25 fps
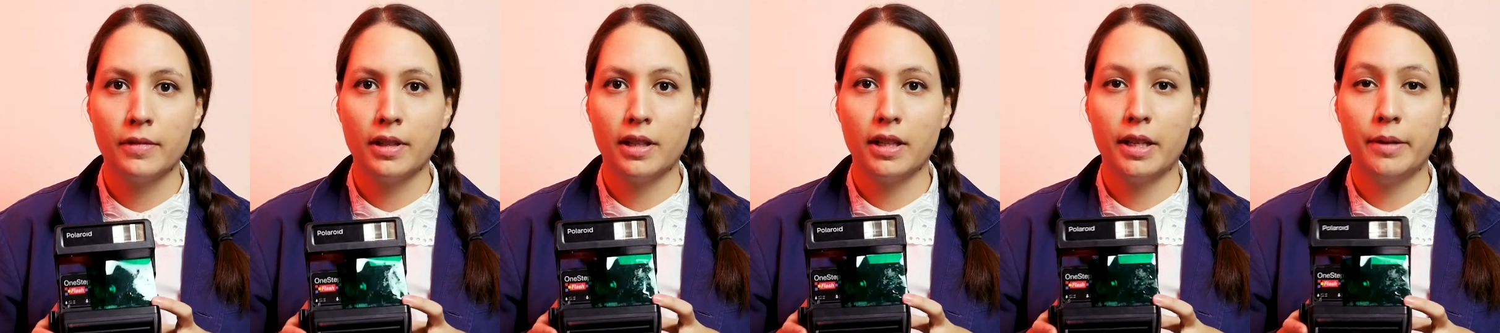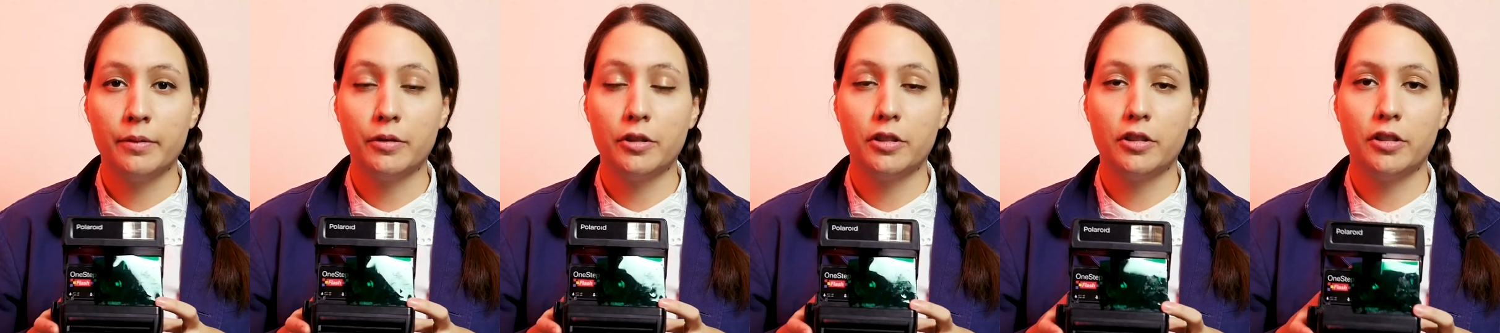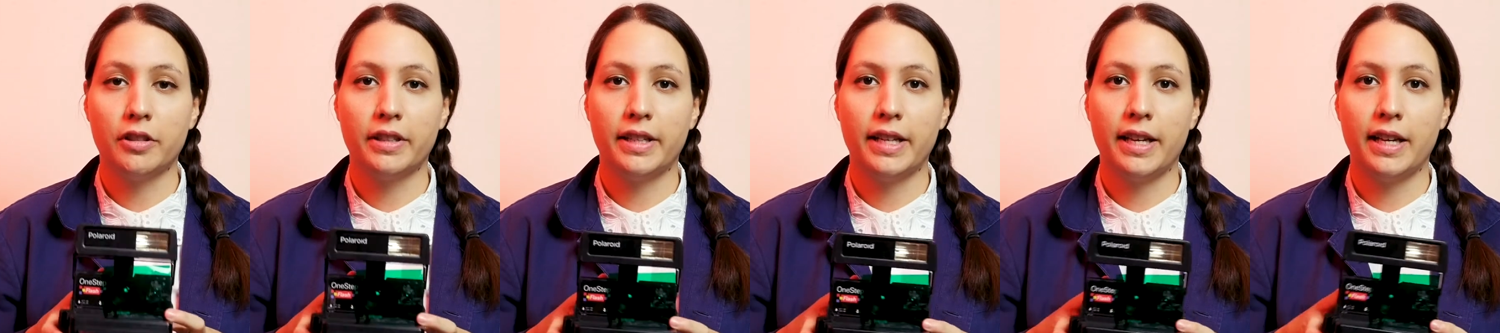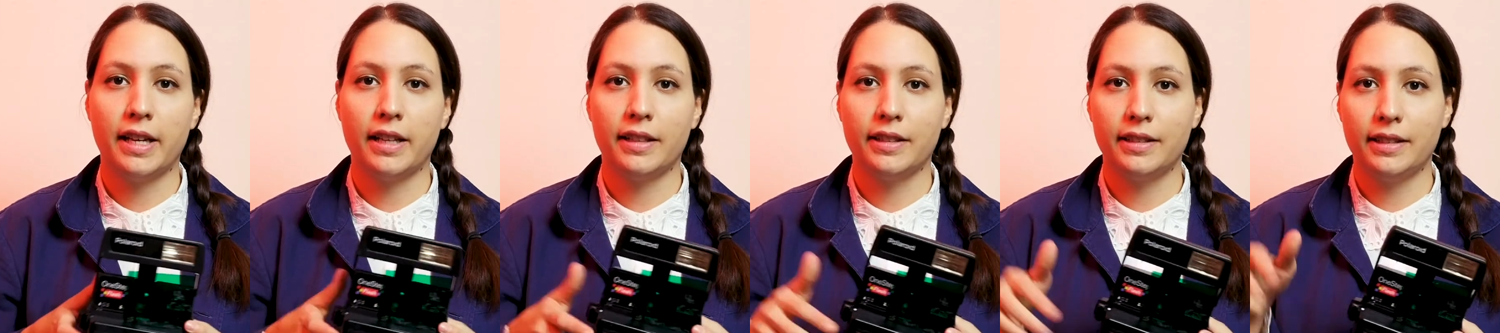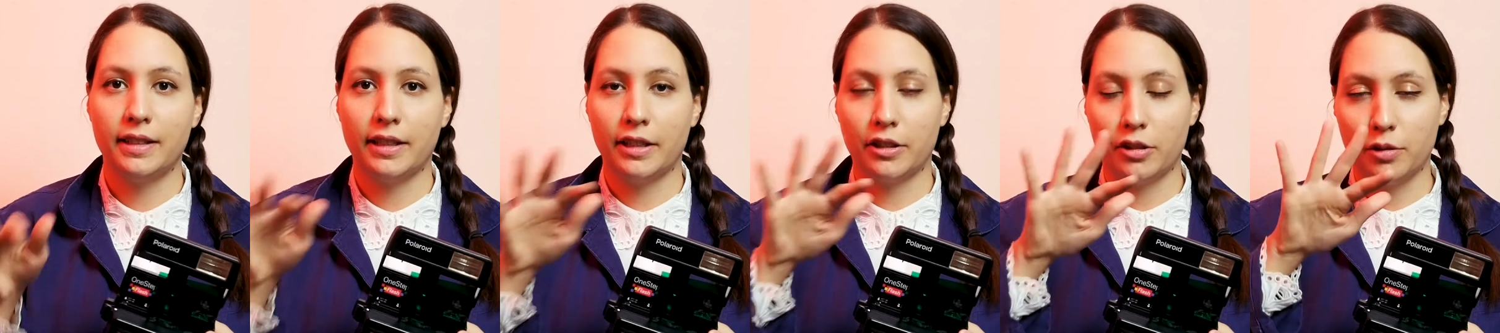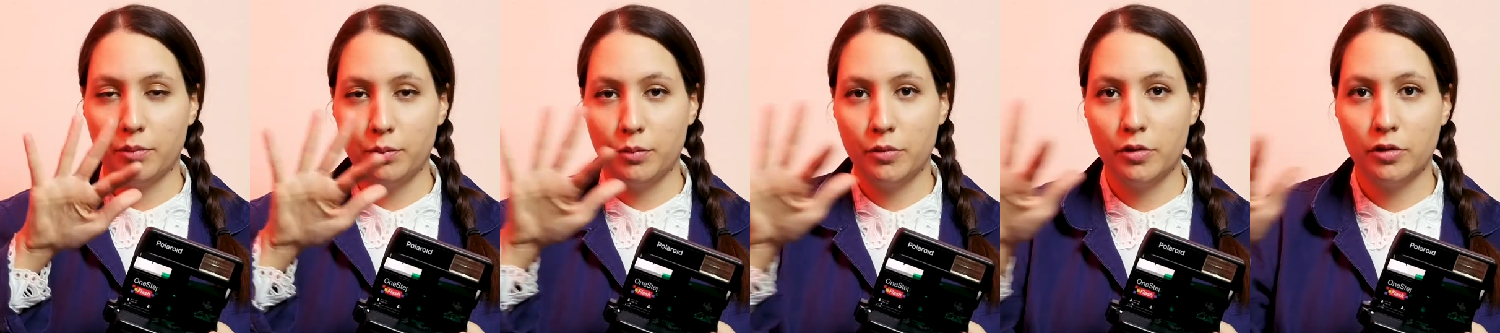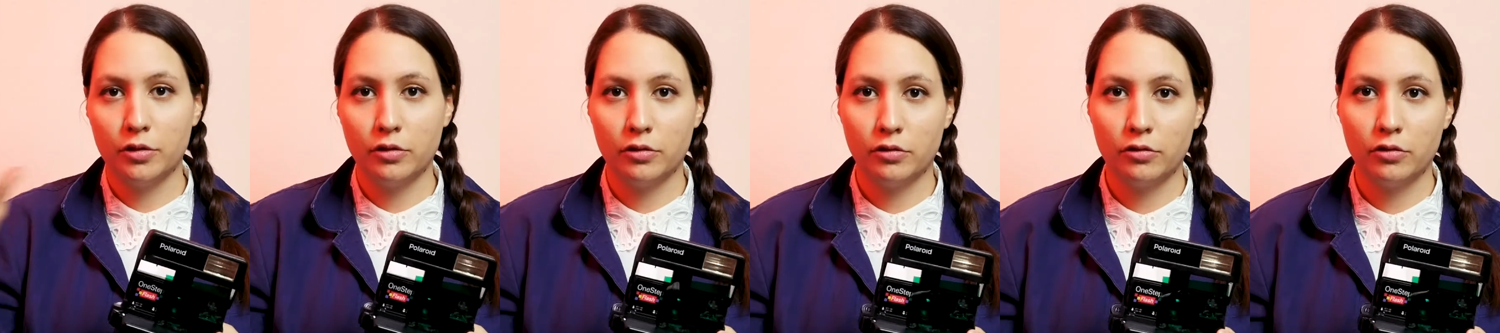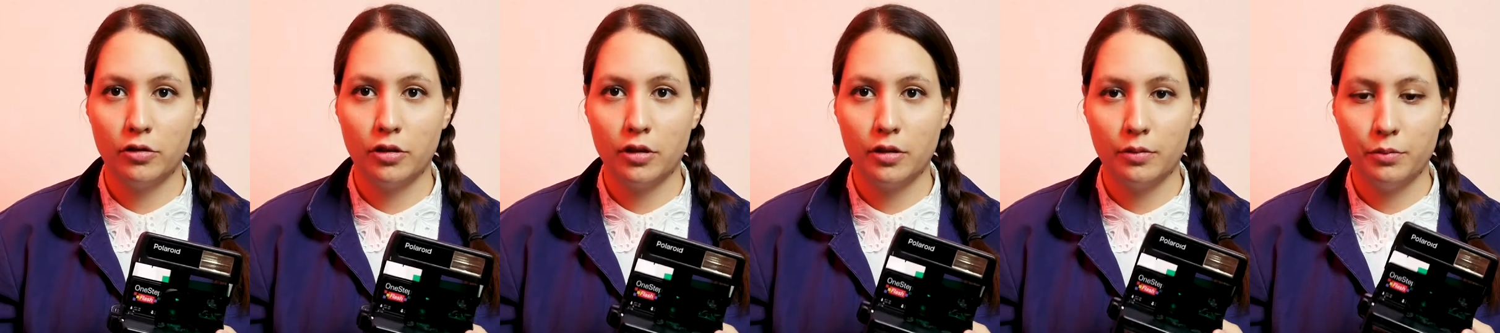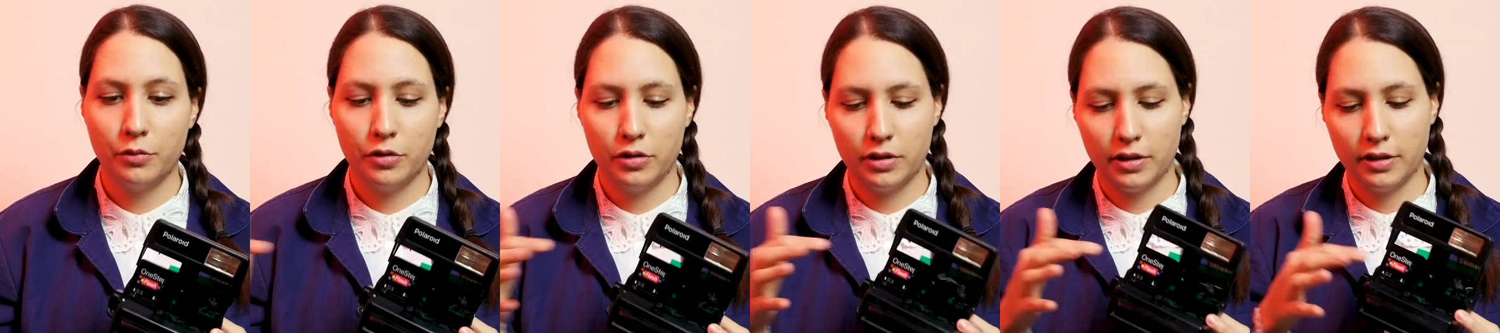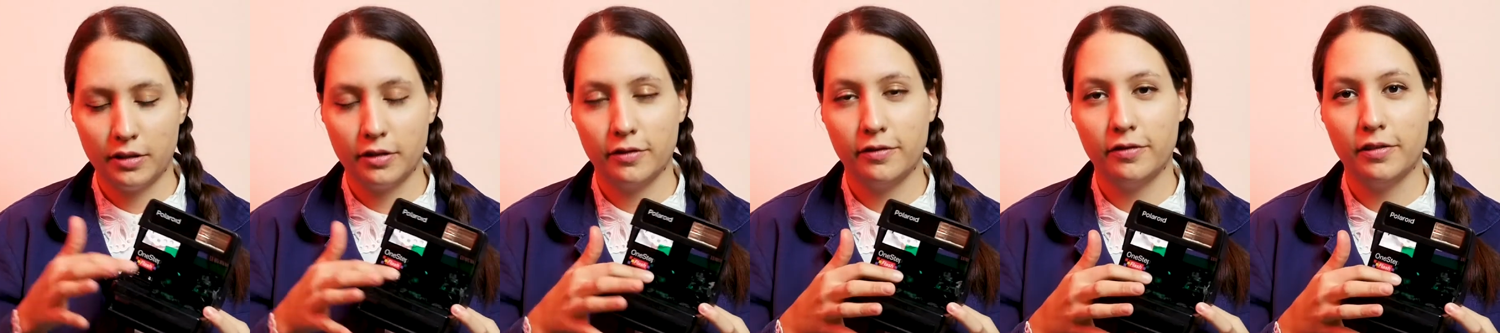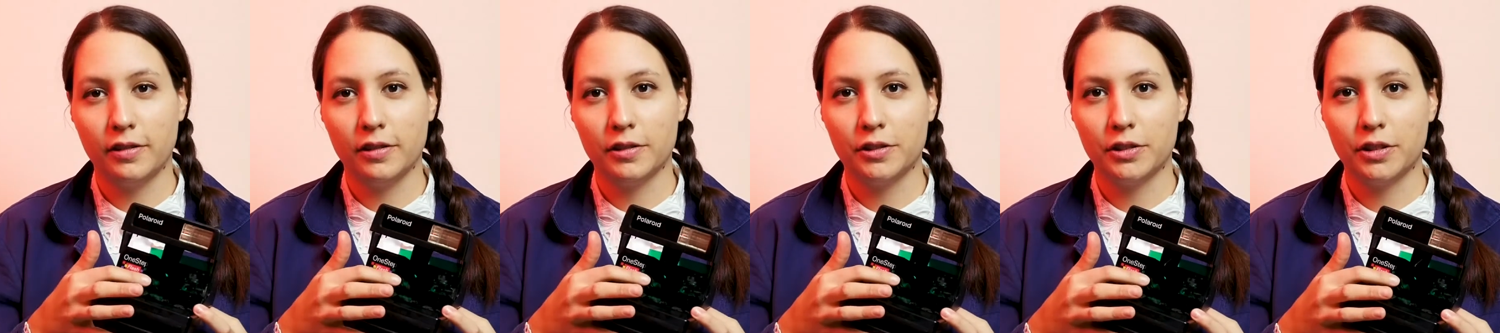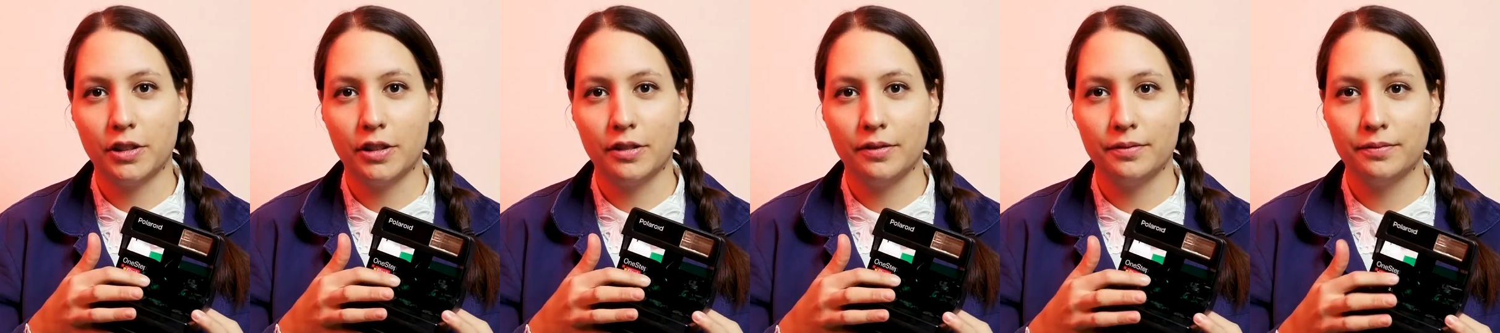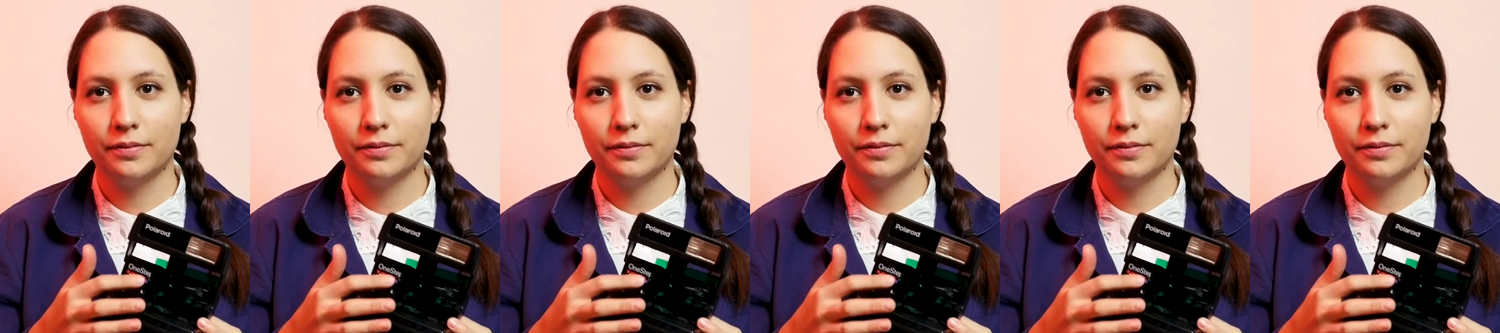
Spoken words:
I'm going to get like a monochrome using the filter.